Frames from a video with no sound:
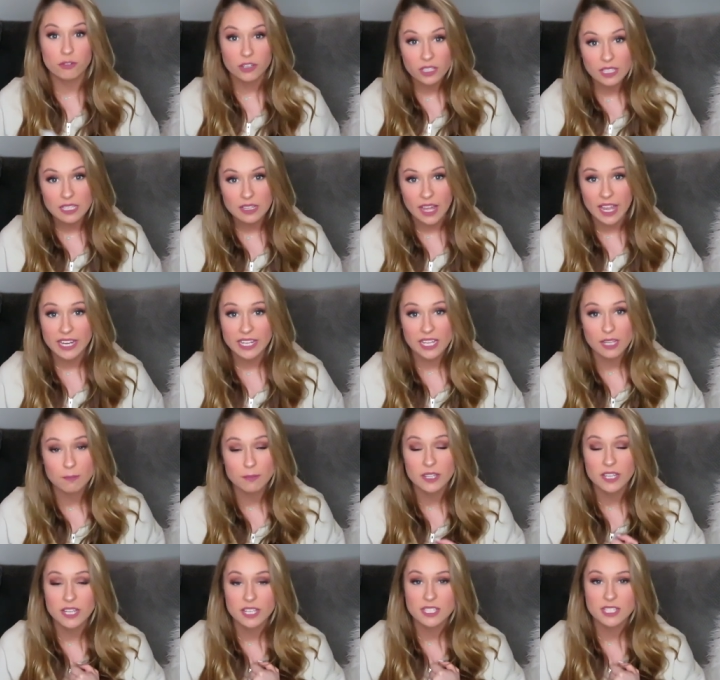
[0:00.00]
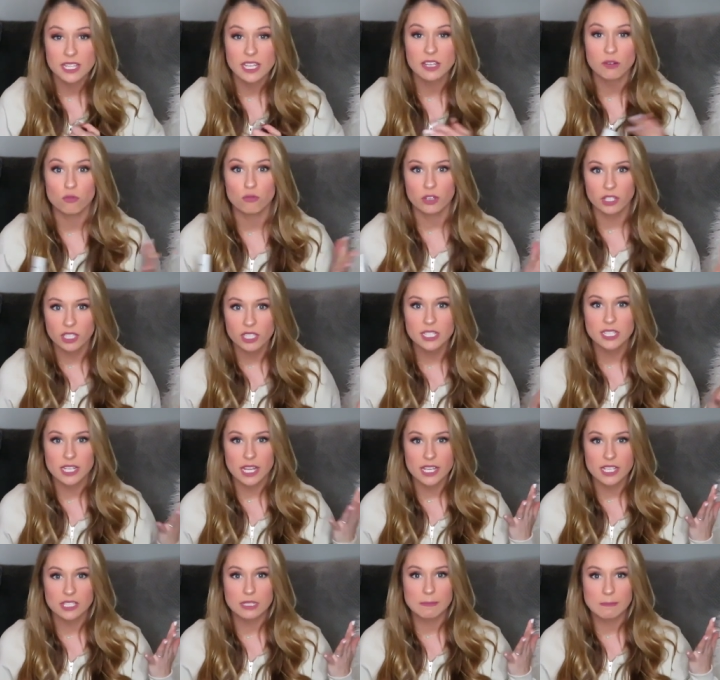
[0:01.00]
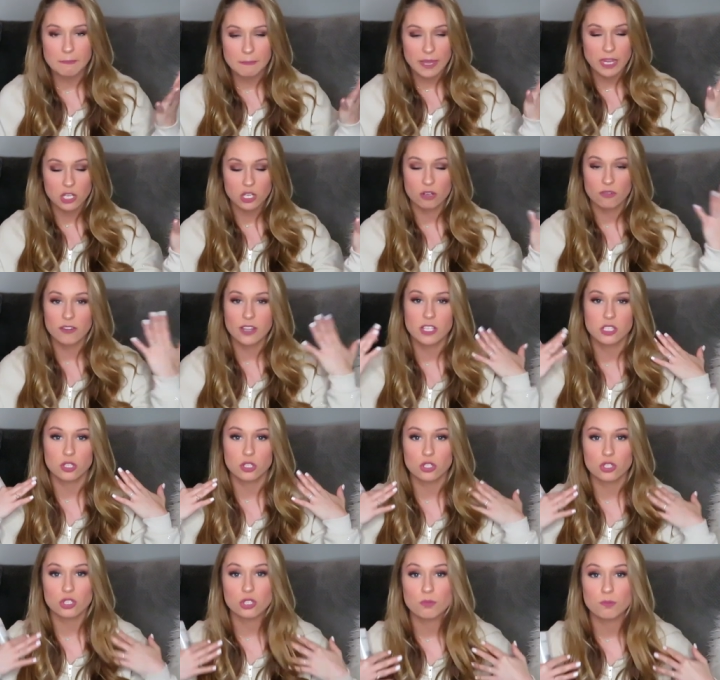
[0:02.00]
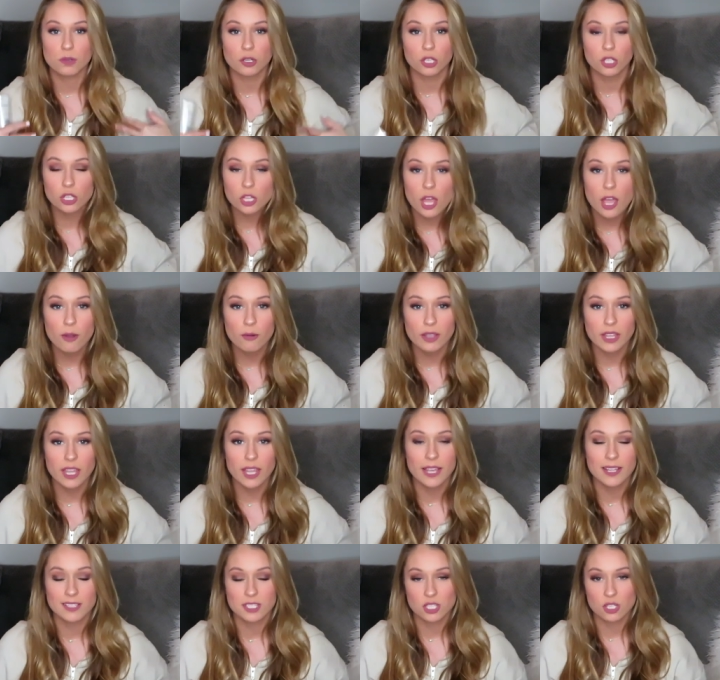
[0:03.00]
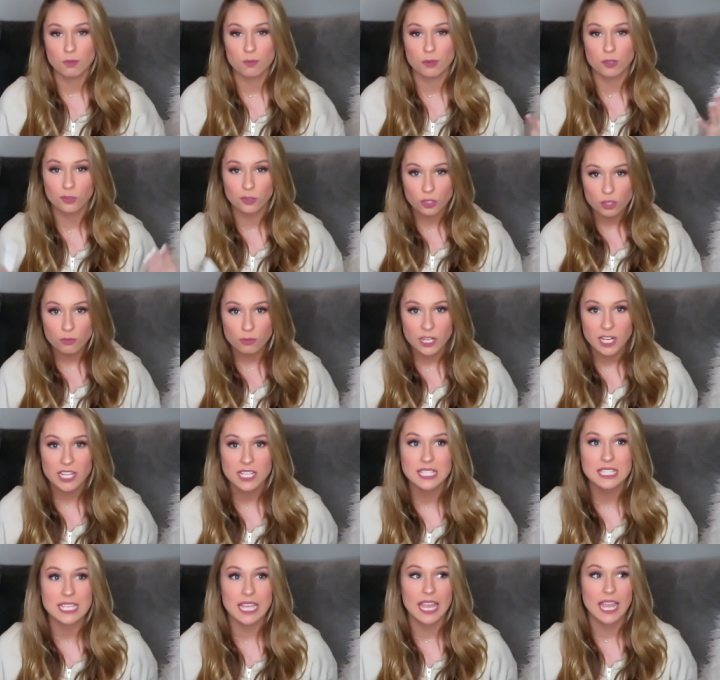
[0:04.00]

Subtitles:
really like it because it really does make your face look super glowy and super luminous,